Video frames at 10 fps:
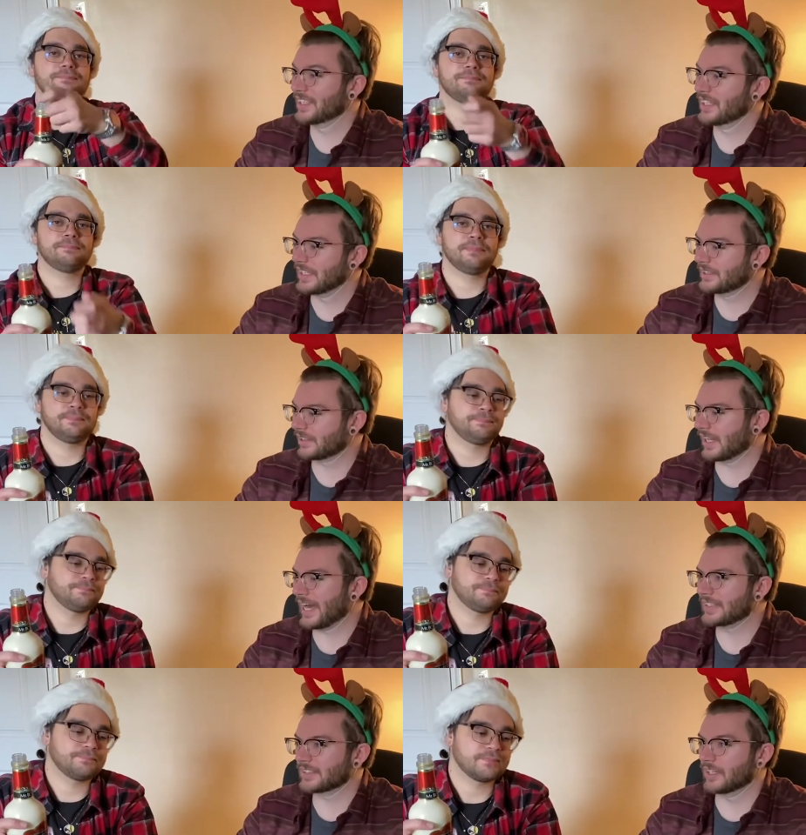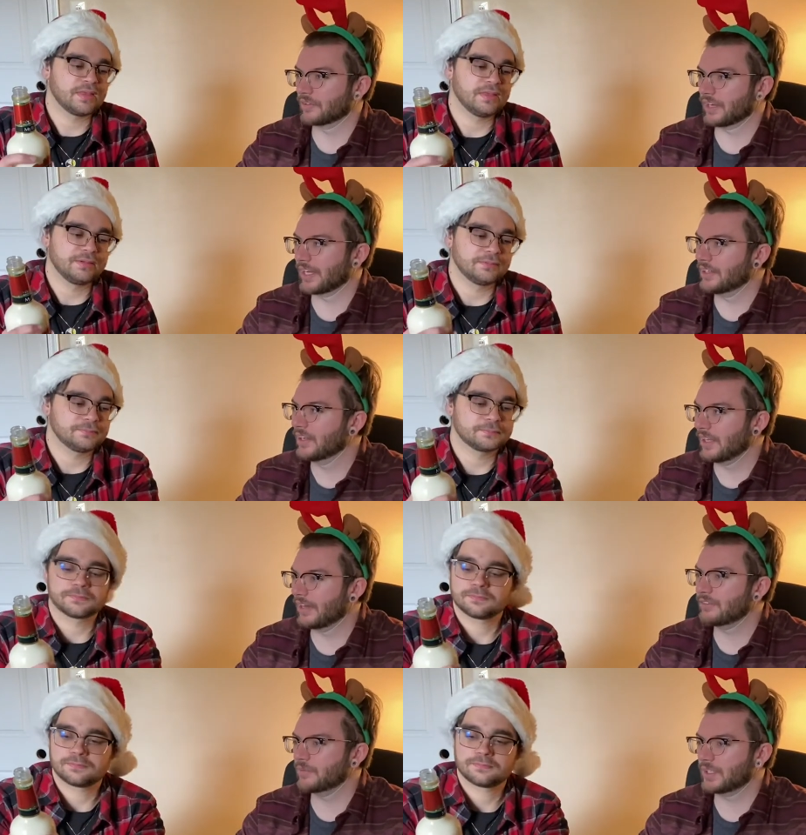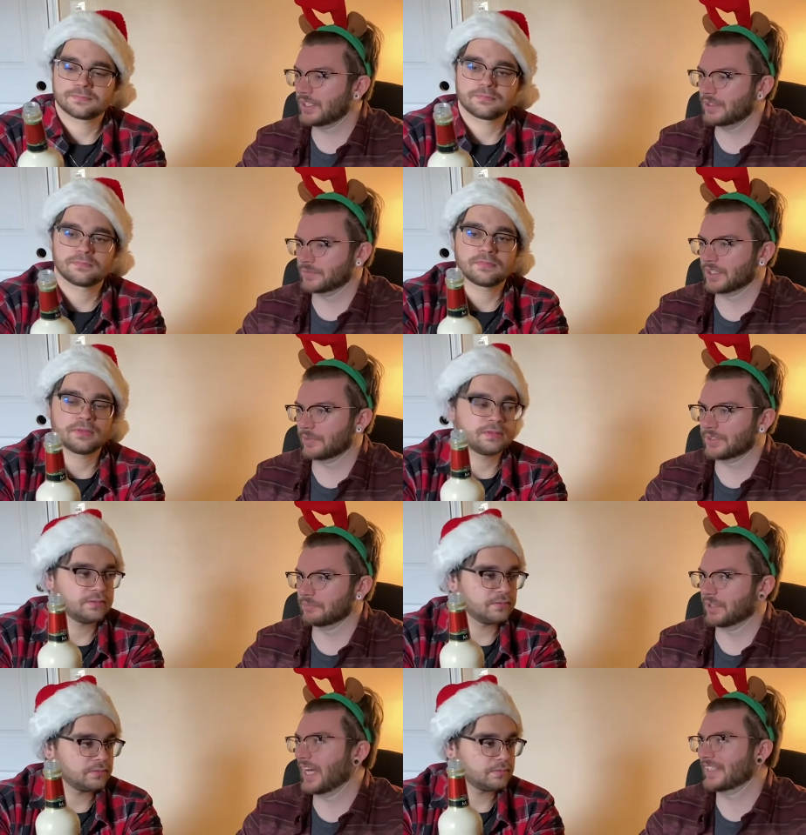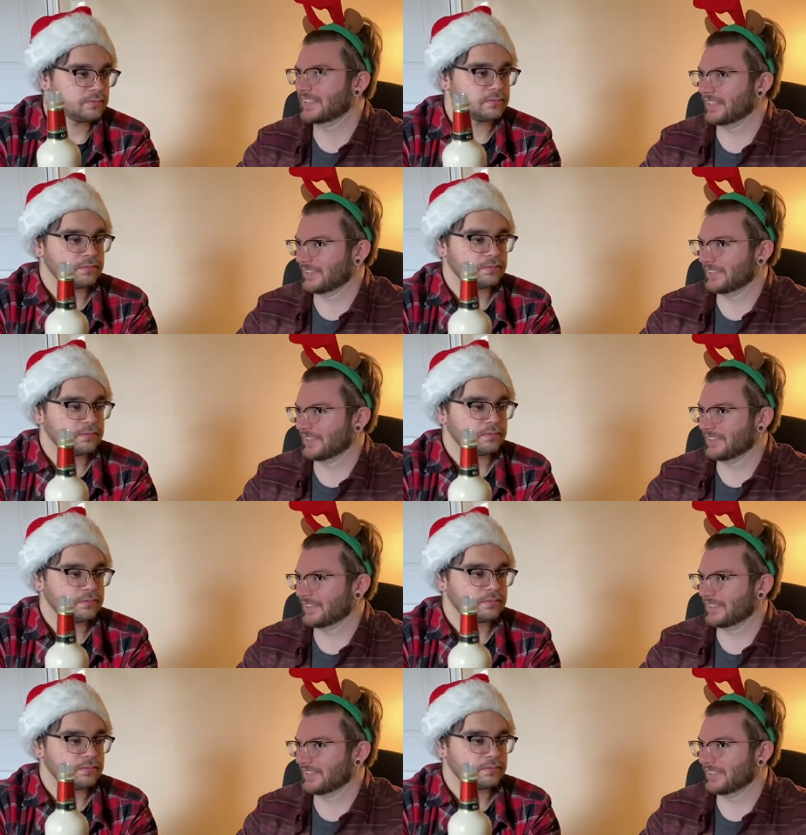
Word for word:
Speaker 1: It's glass though, right? Evan Williams comes in plastic.